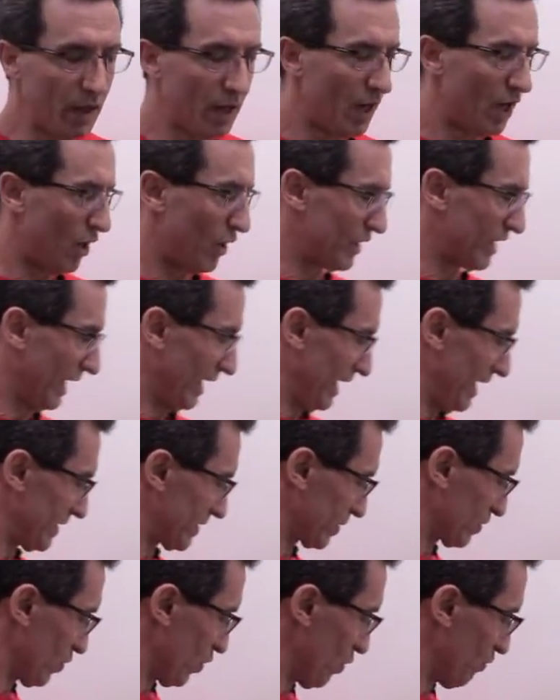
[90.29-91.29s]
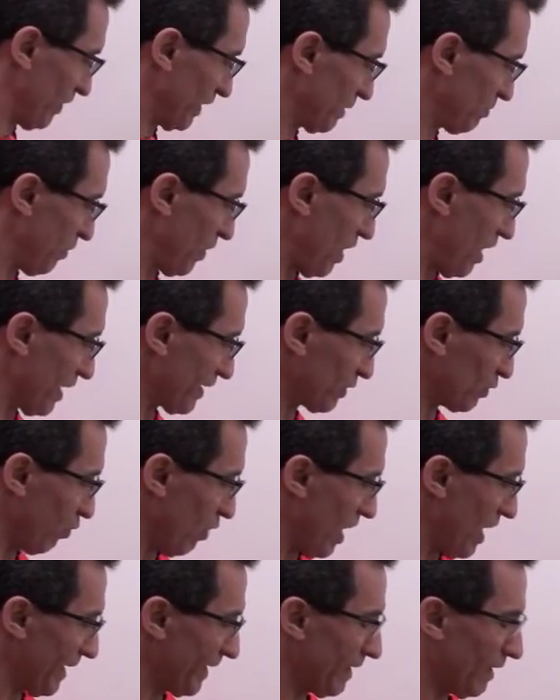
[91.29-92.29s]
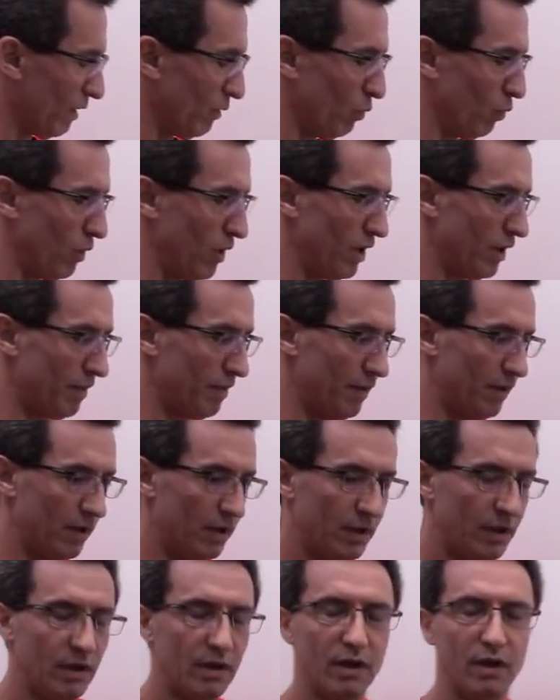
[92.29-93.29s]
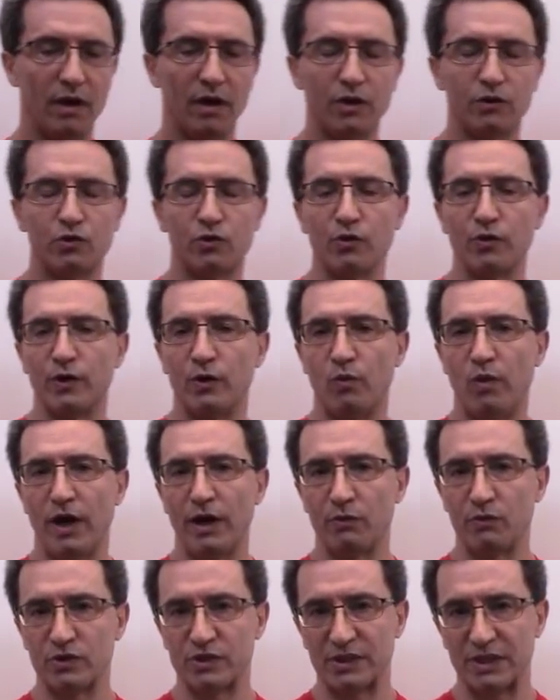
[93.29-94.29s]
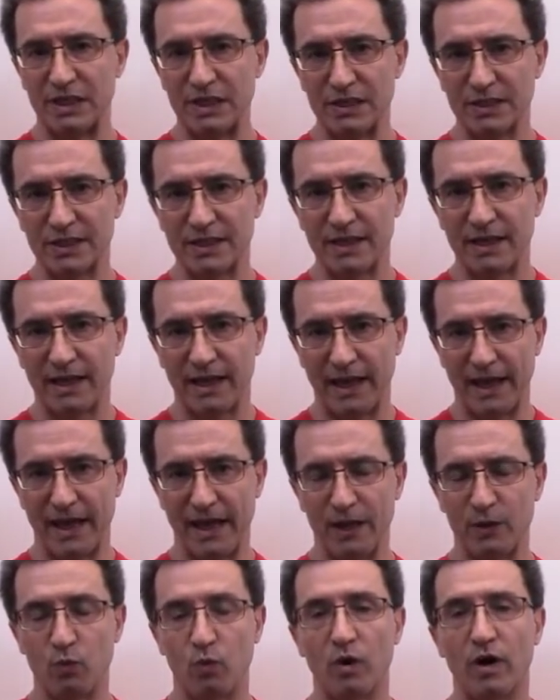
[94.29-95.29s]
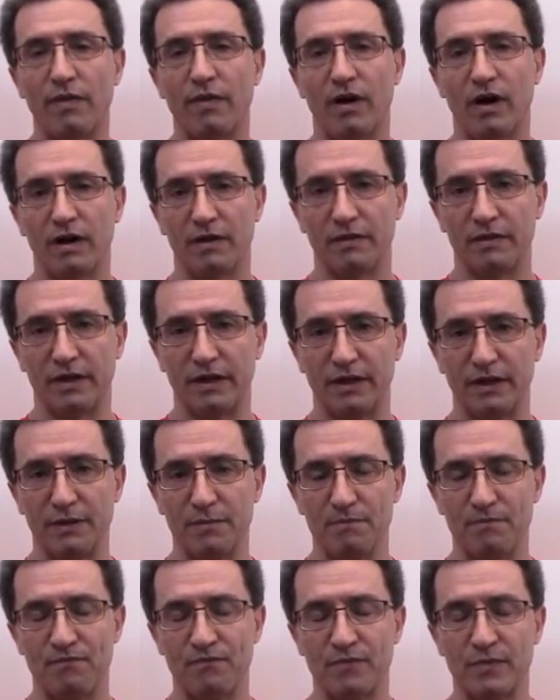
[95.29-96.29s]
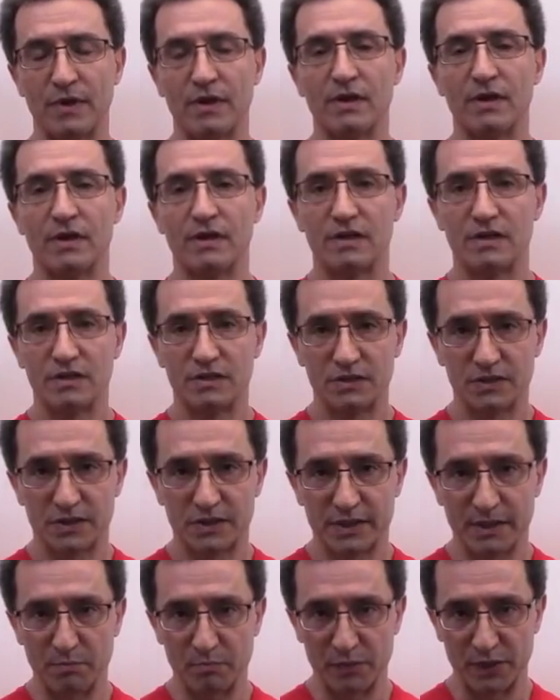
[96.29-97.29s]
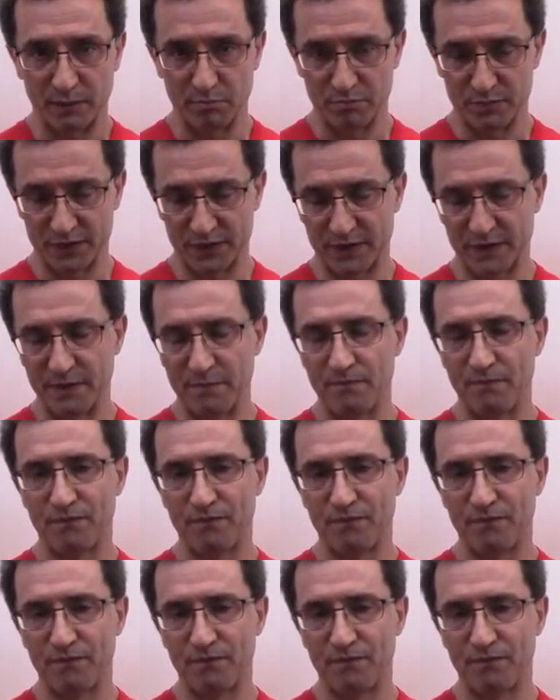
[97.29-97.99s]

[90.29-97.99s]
Okay, let's go with part 1 of what coronavirus is and what are the symptoms.